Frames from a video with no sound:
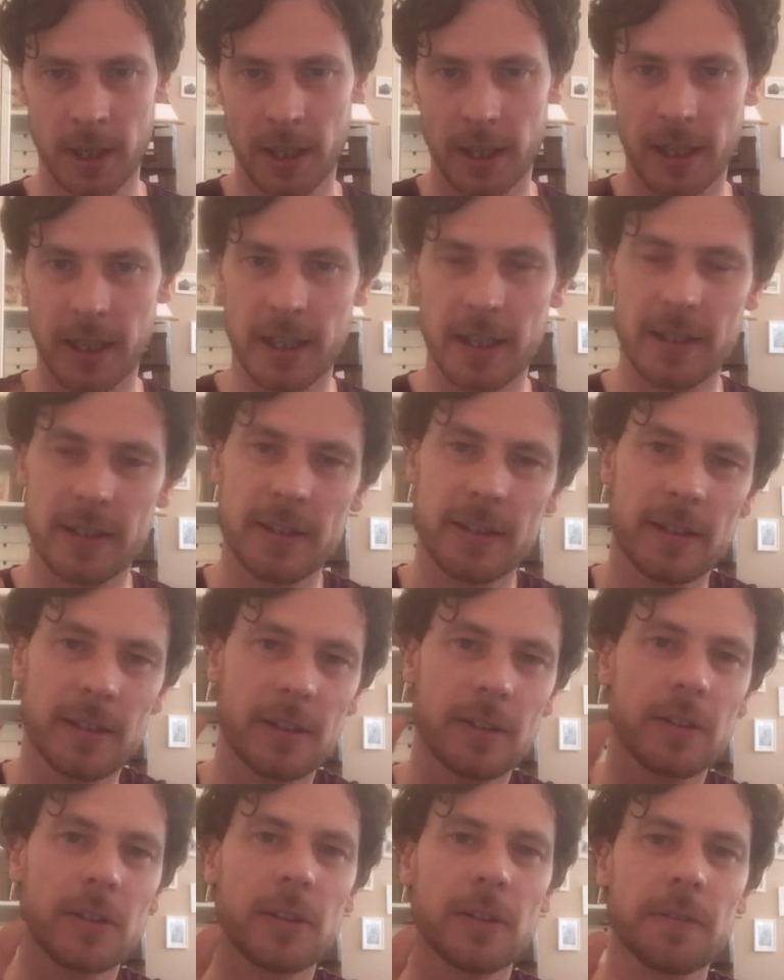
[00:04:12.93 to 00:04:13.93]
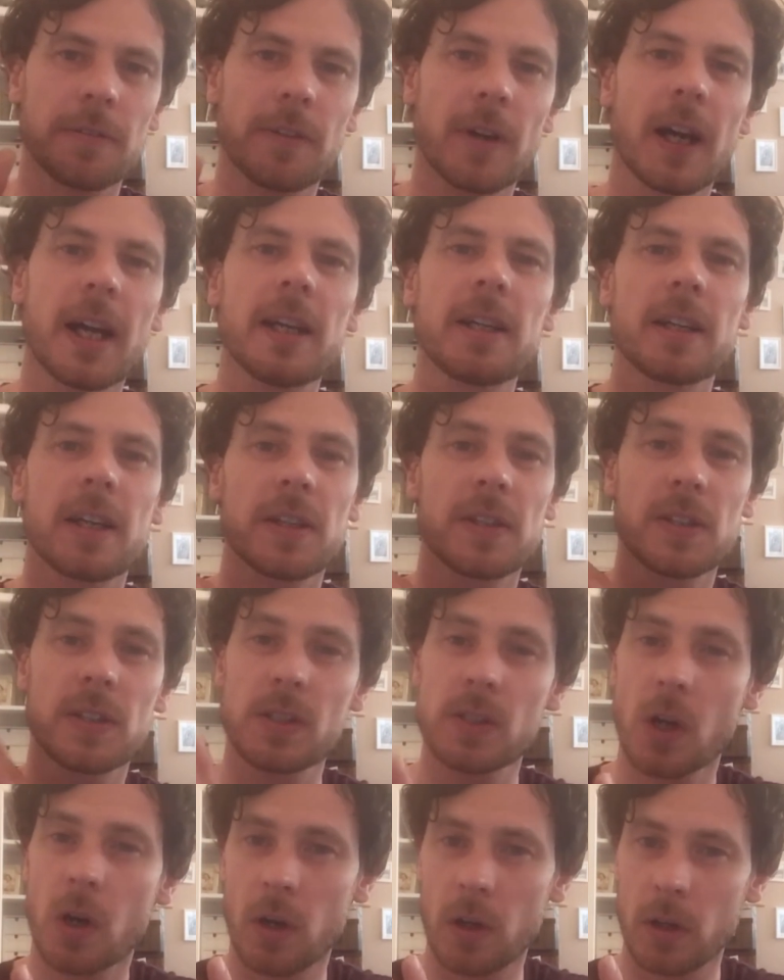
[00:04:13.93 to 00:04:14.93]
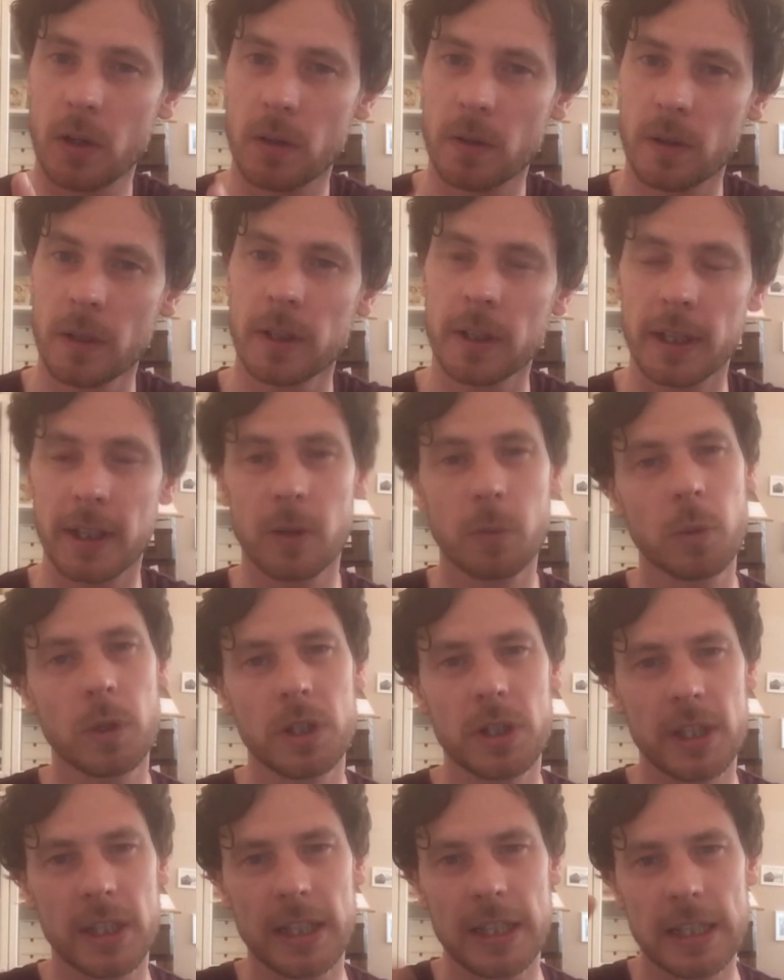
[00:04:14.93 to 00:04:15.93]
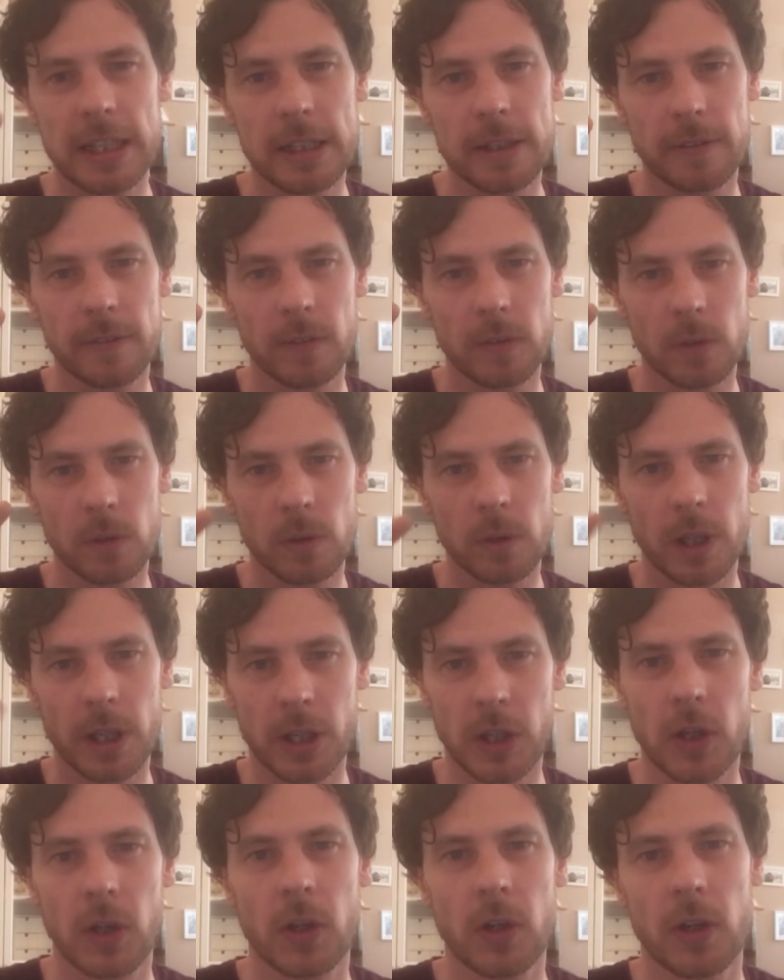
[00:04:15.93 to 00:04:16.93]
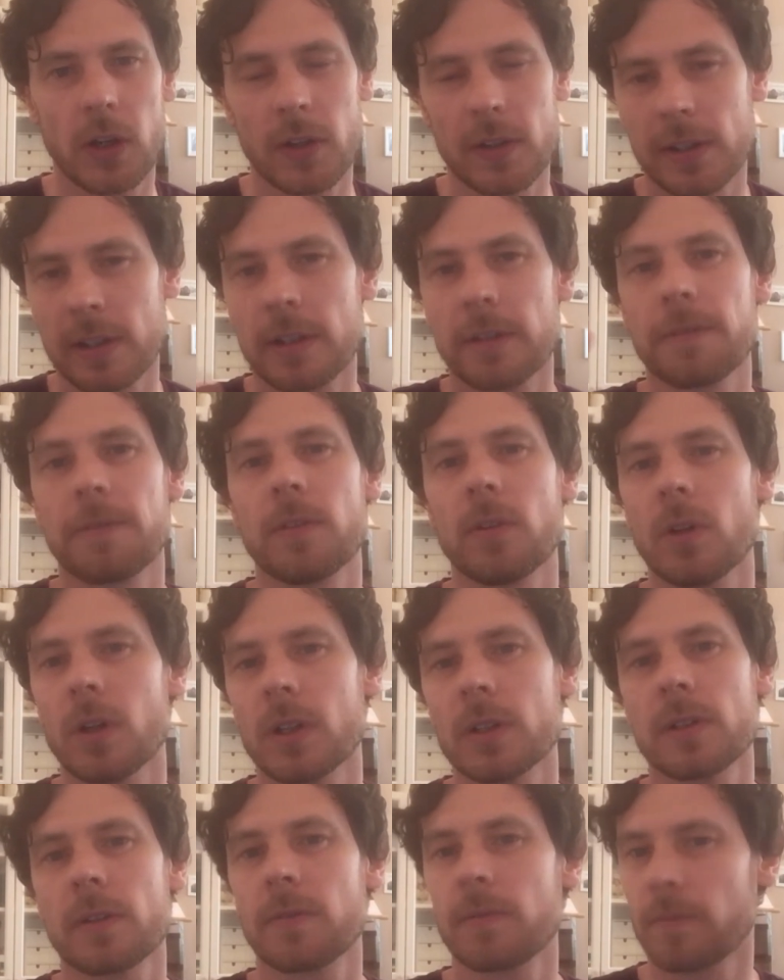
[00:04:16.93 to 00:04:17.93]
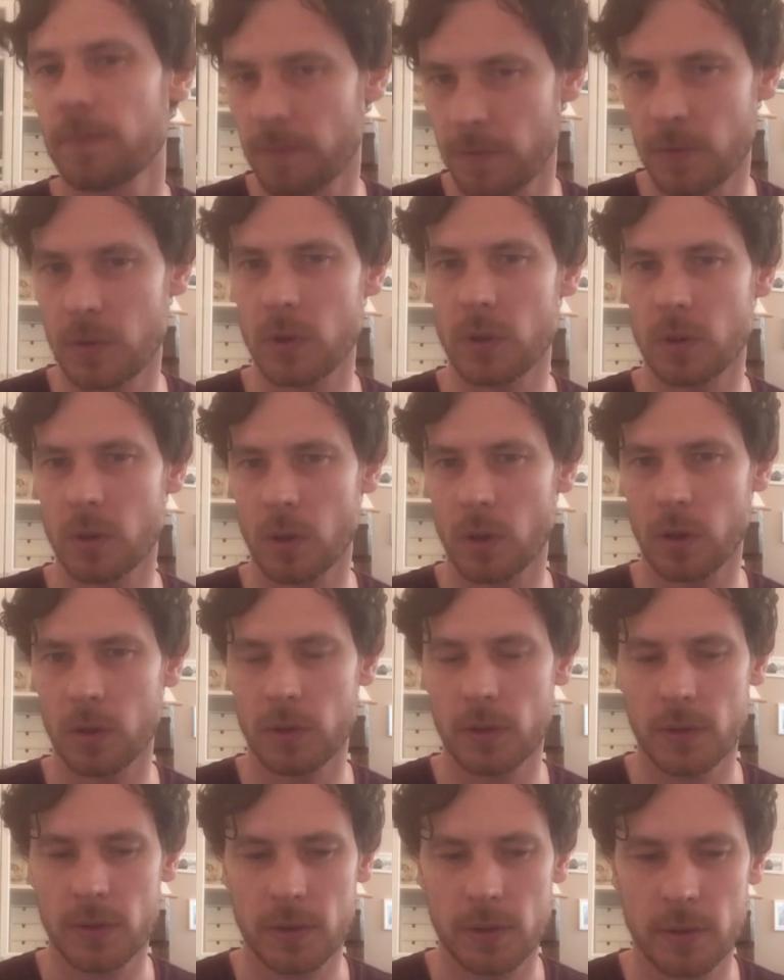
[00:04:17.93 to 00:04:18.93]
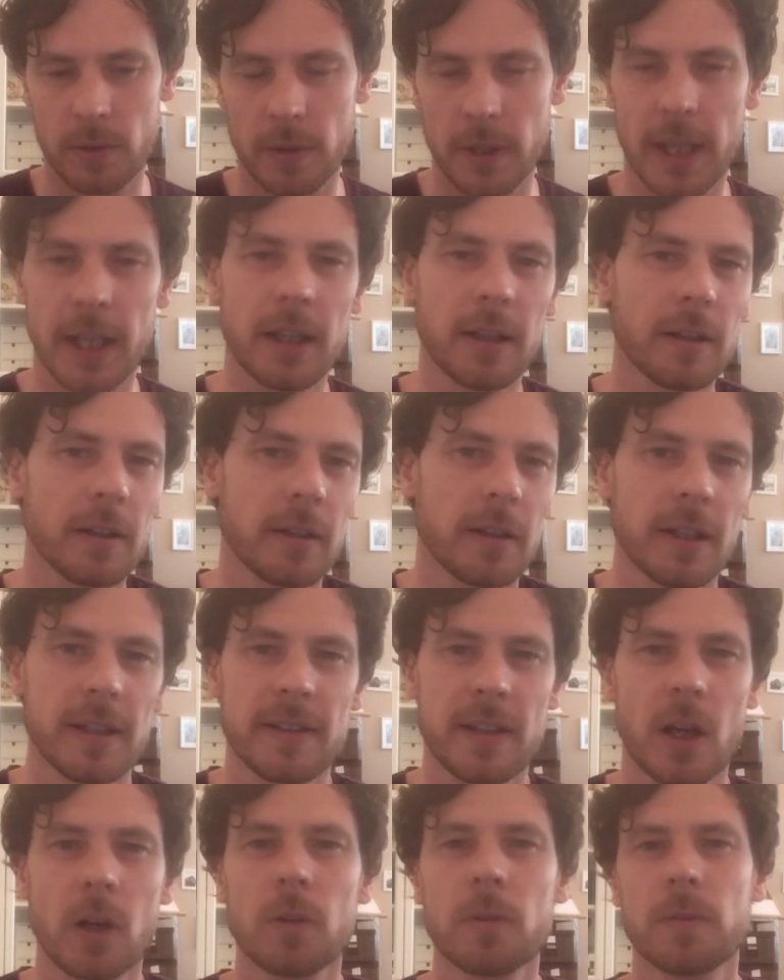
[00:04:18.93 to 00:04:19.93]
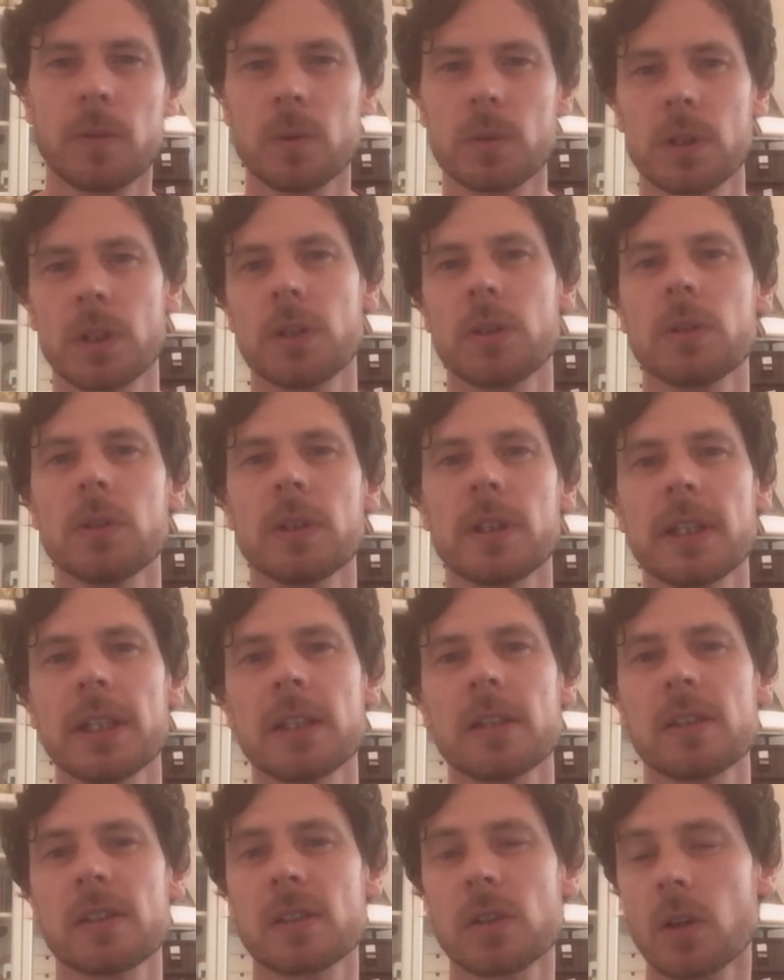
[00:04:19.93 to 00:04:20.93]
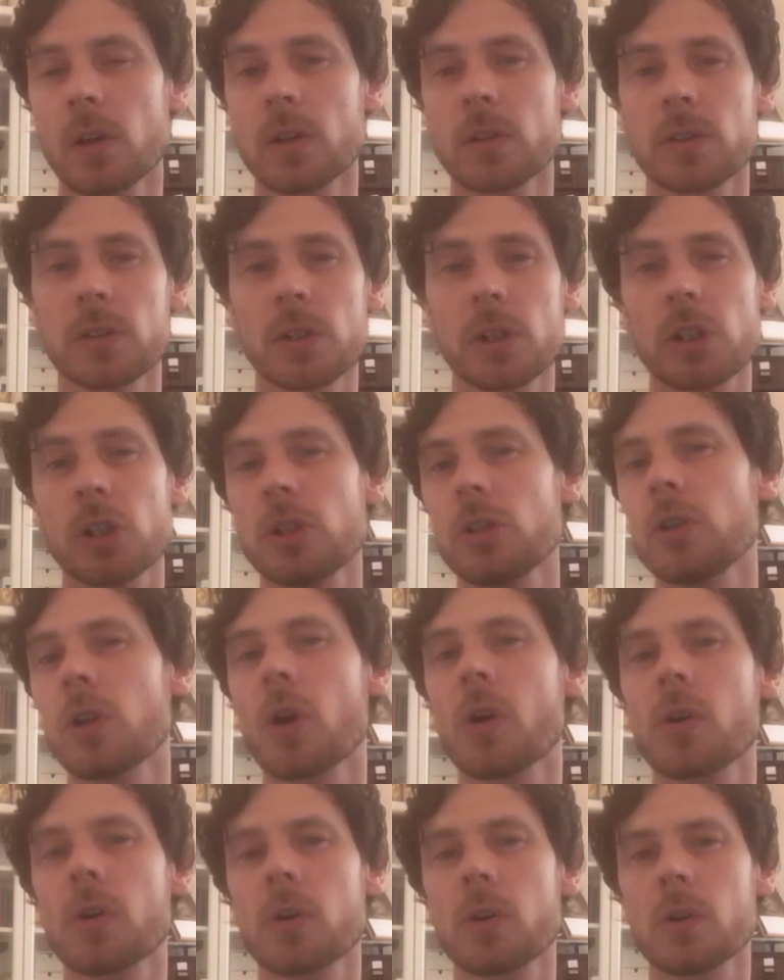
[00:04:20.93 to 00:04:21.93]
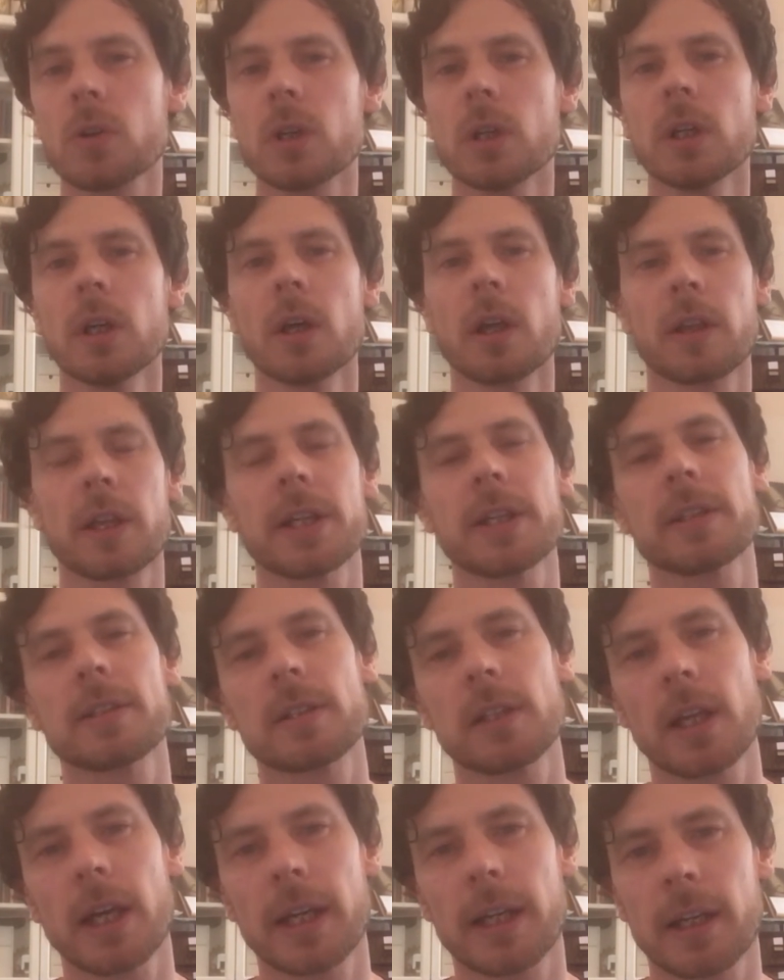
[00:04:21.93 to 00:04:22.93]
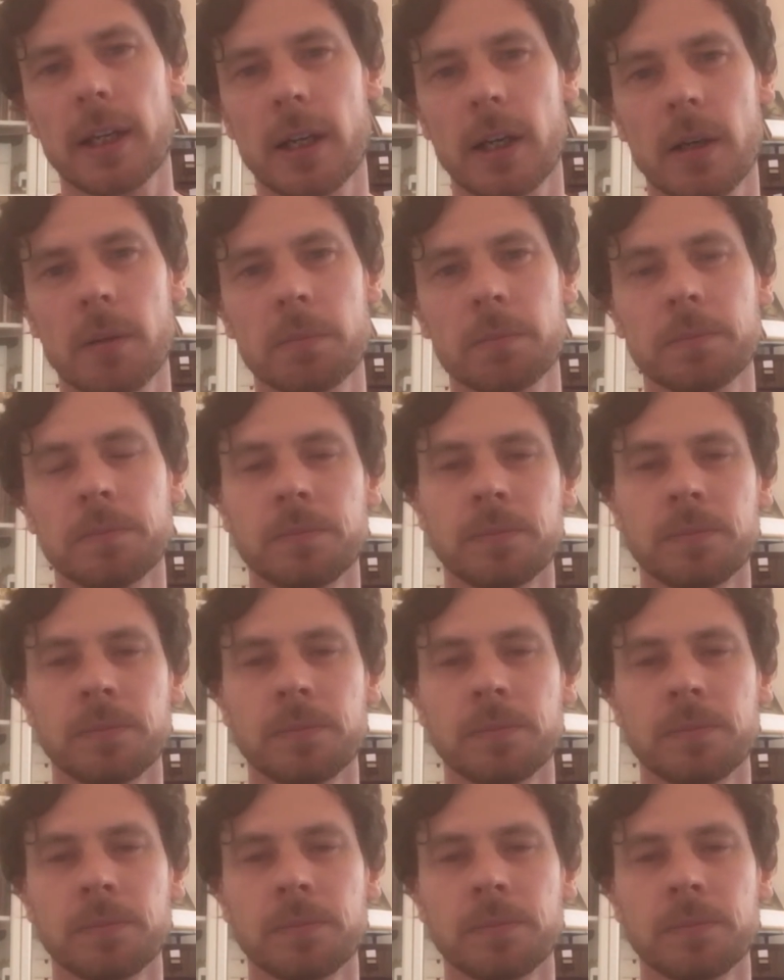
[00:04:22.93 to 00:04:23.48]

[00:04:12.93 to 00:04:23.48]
is to find a song in which the interval occurs in the first few notes. And it's helpful to do these songs that you know, things like Kinderlieder,